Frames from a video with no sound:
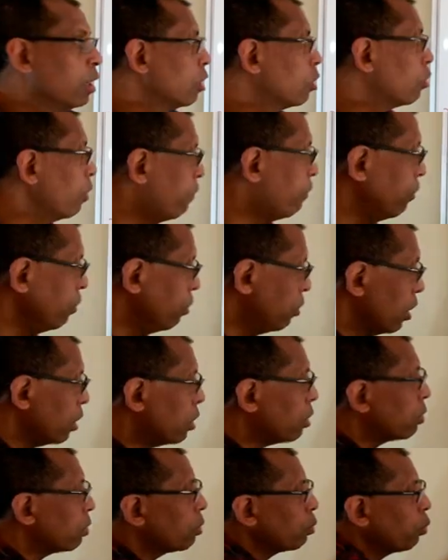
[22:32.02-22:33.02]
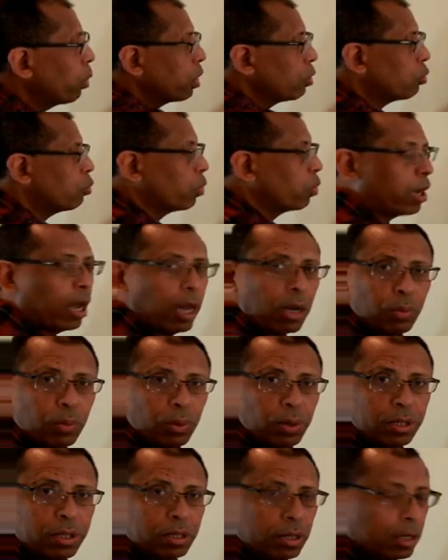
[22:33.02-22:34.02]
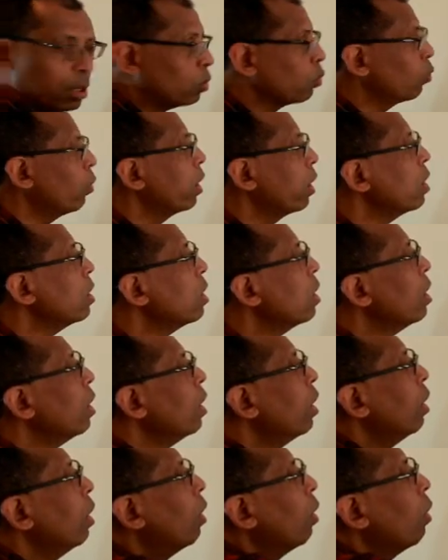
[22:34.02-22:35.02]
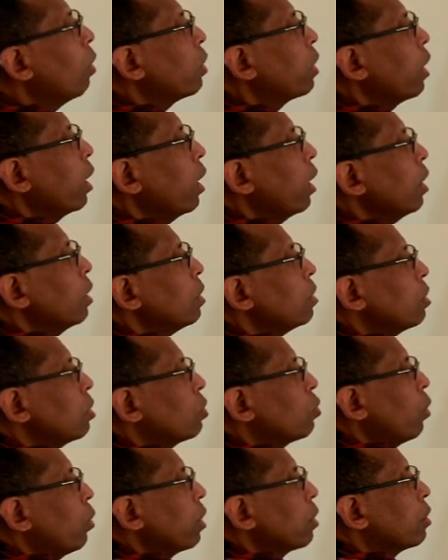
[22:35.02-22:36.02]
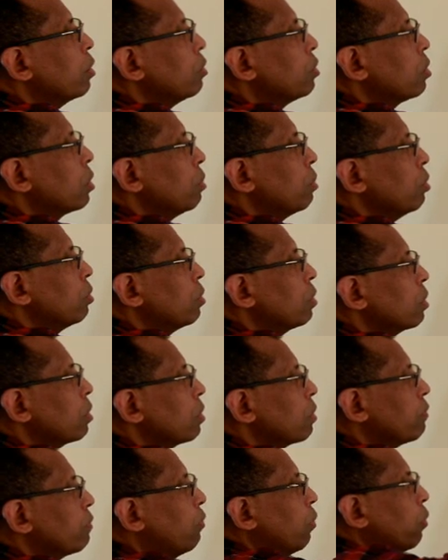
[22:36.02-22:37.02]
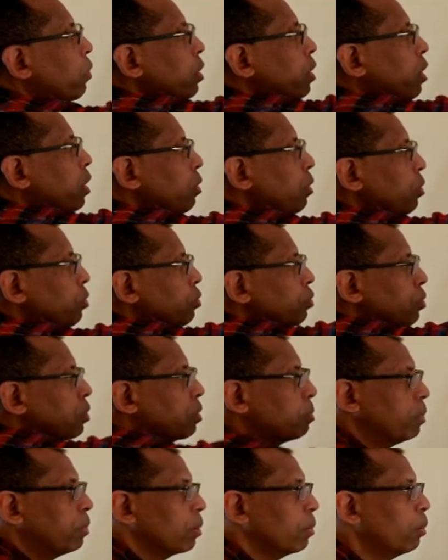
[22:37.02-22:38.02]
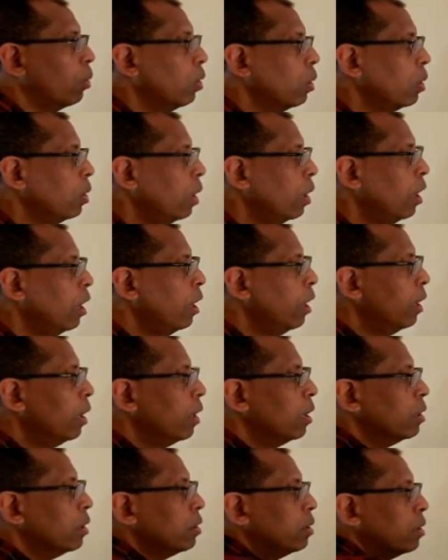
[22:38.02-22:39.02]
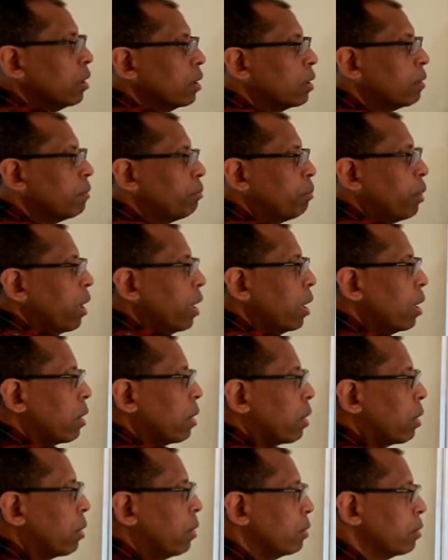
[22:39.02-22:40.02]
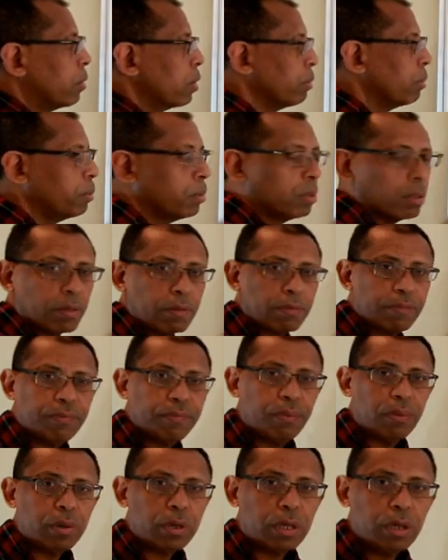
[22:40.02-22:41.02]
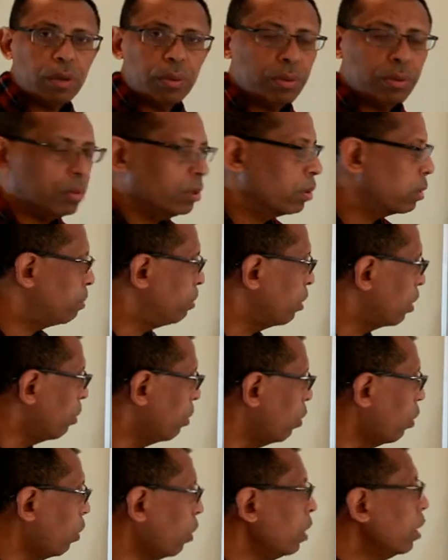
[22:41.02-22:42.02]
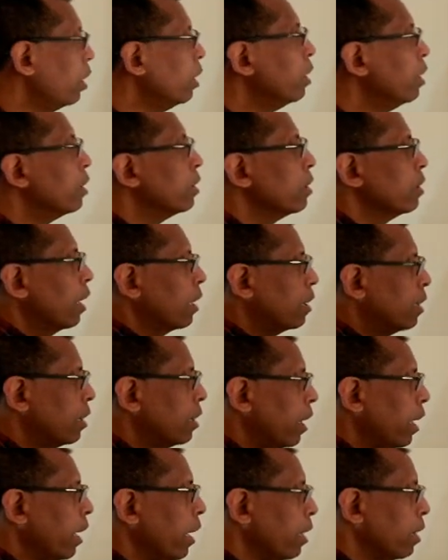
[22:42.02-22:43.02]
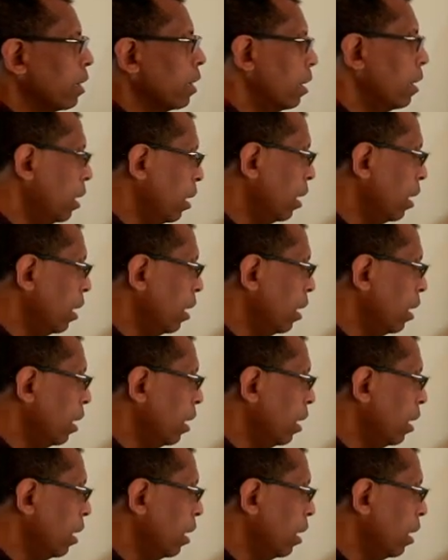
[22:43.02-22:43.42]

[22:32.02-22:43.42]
So if you just were to calculate this one, okay, this one contributes 4 kilojoules per mole. This pair contributes 4 kilojoules per mole. That's 8.